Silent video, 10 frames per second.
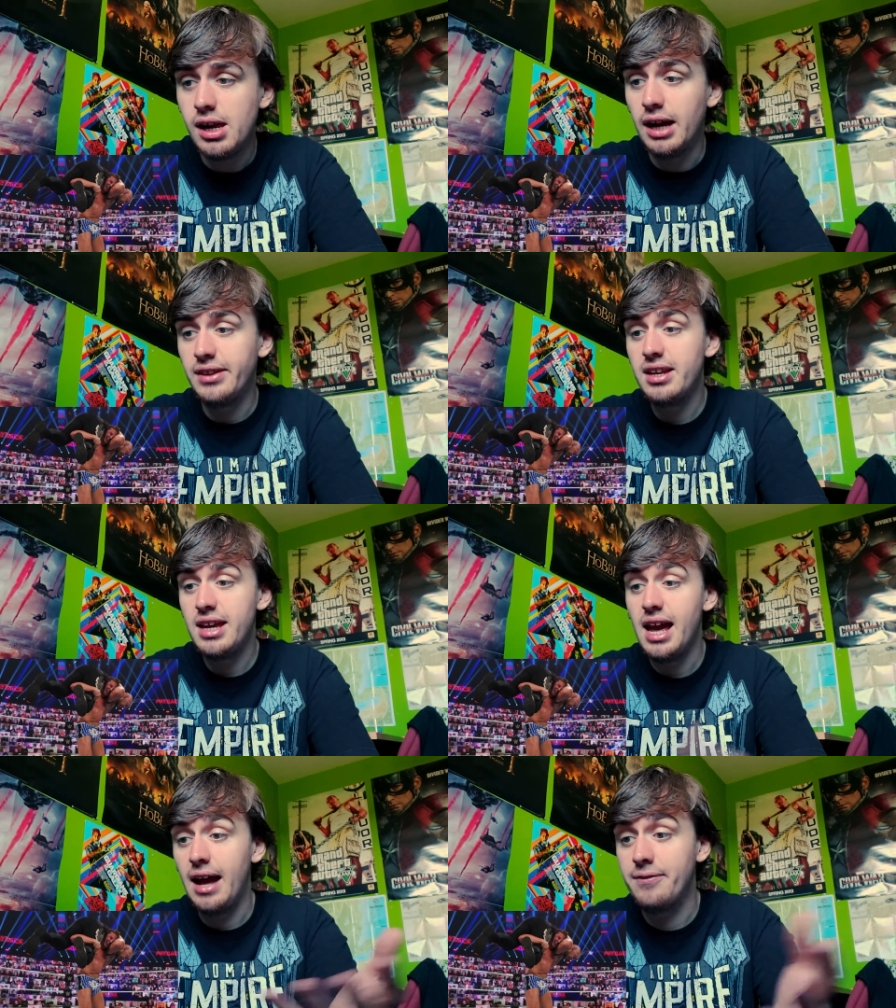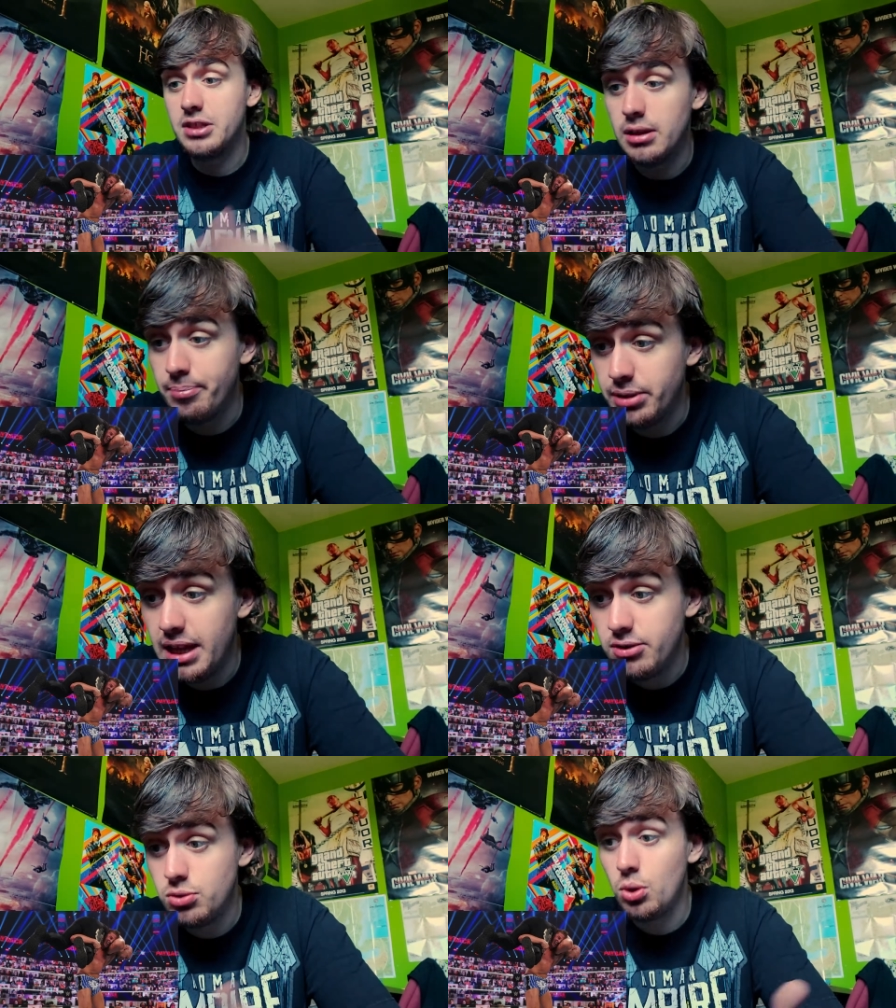then yeah, but
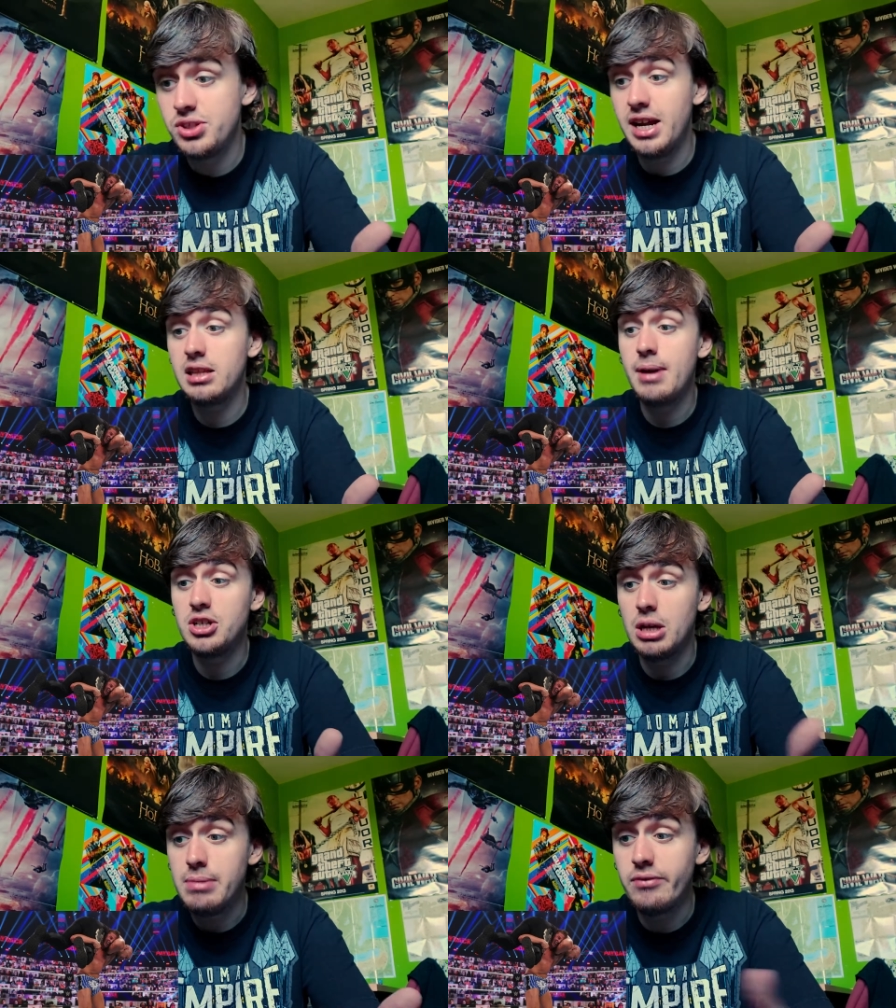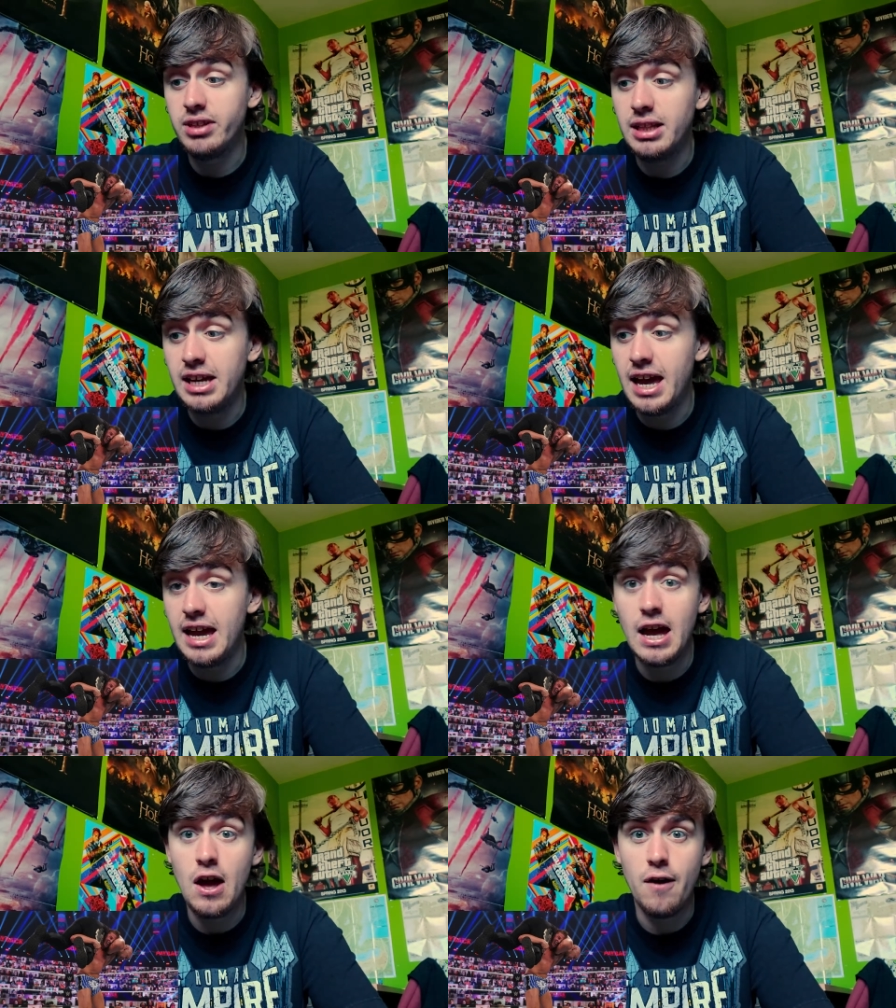then towards the end of the match, Matt Riddle hit
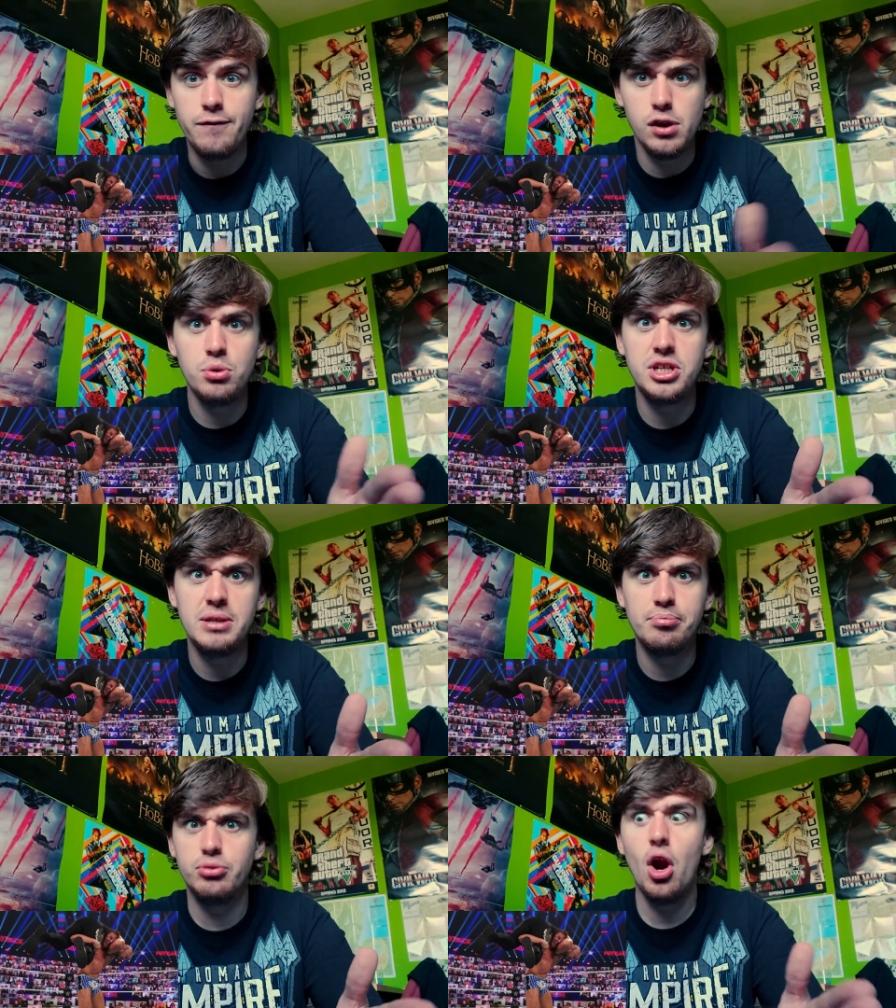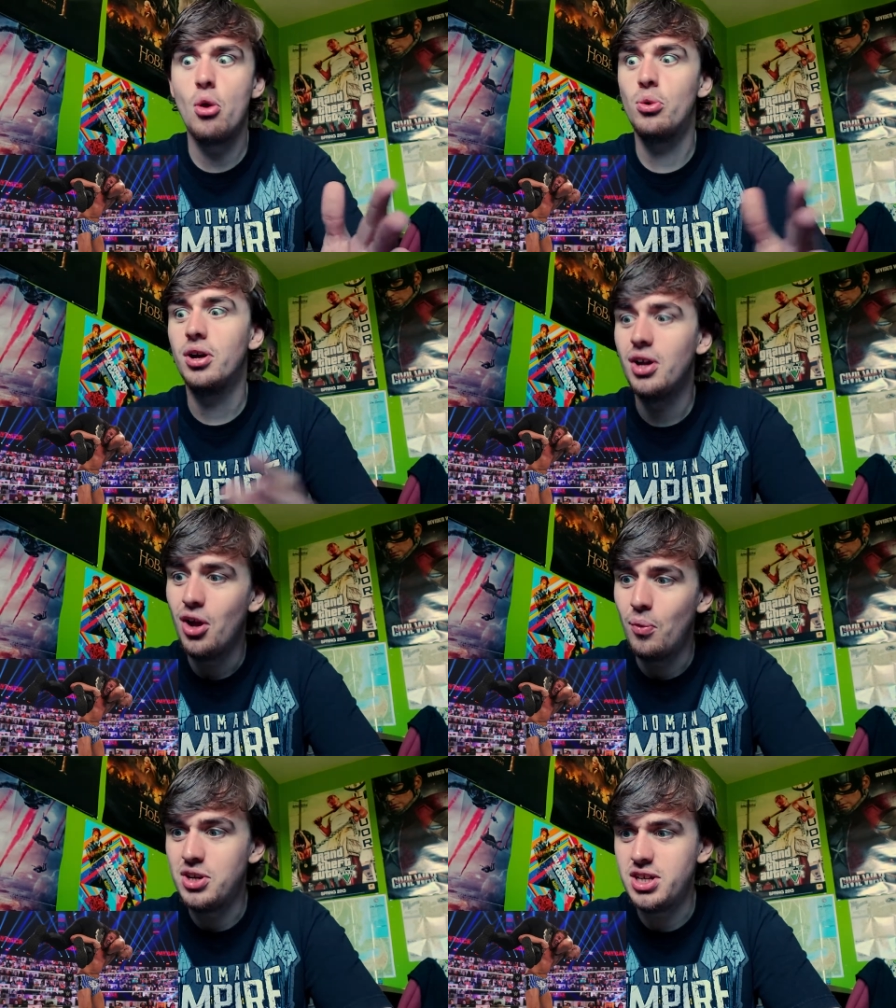a floating bro,
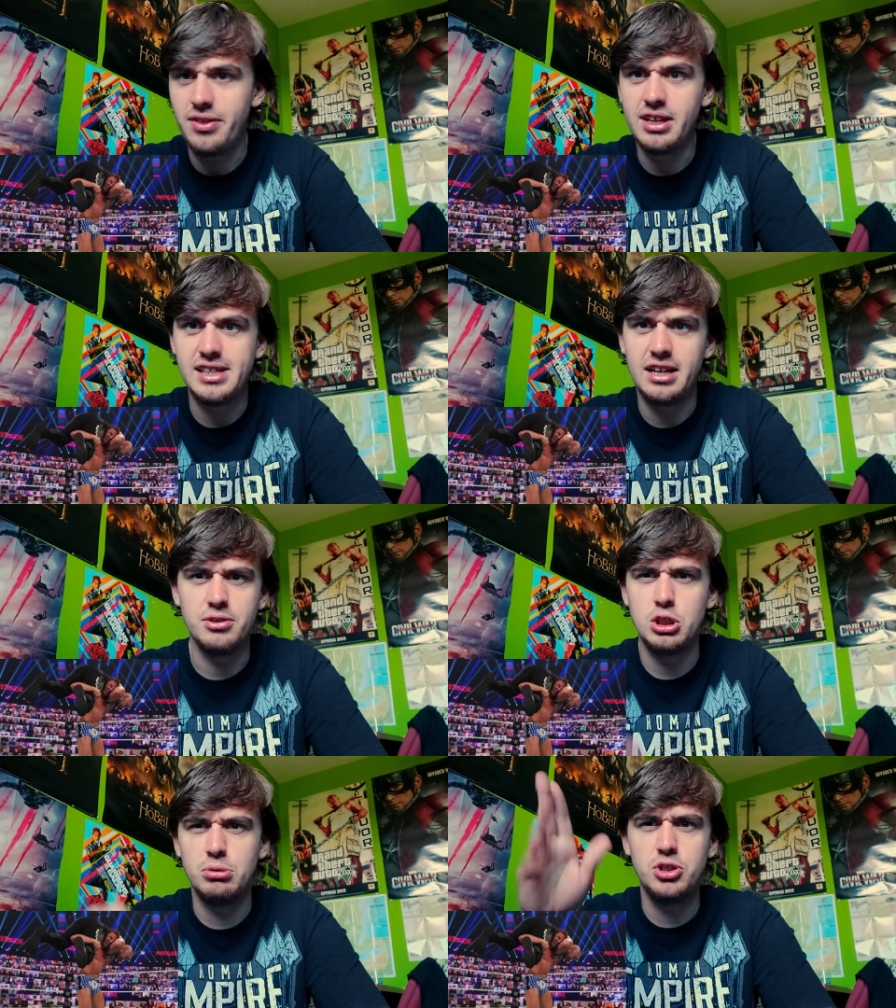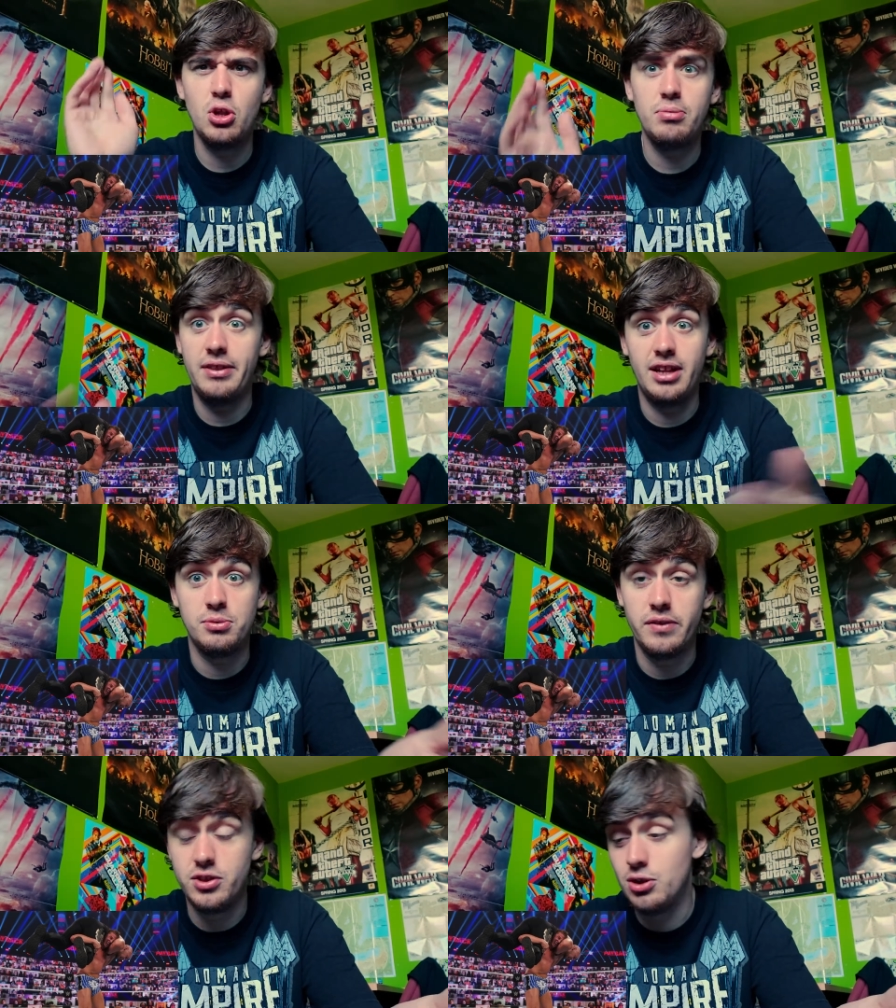which I think is like a somersault. I think that's
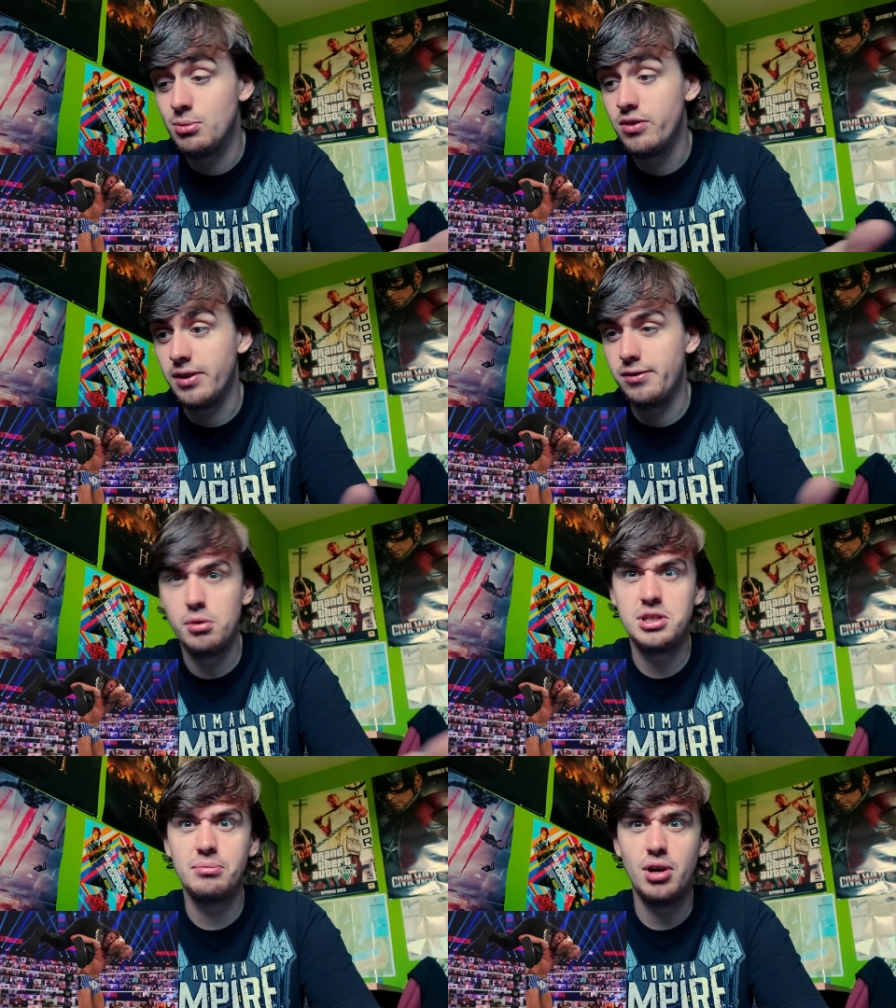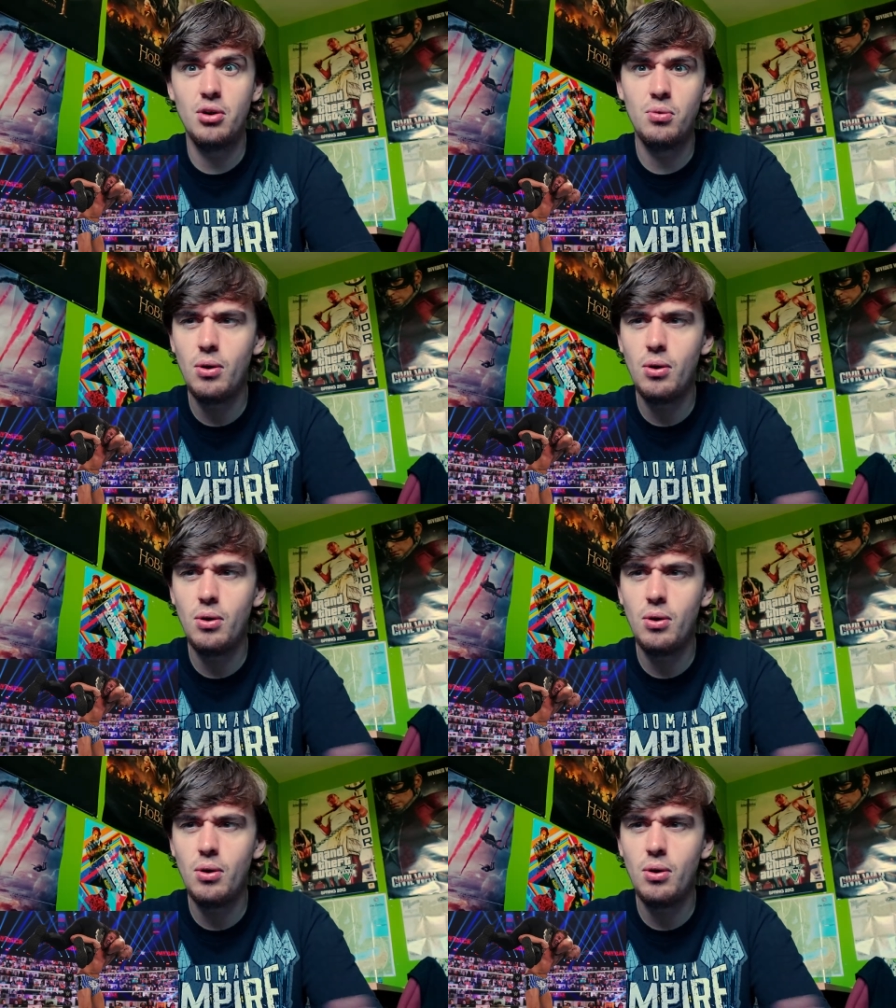one of his new moves, a floating bro.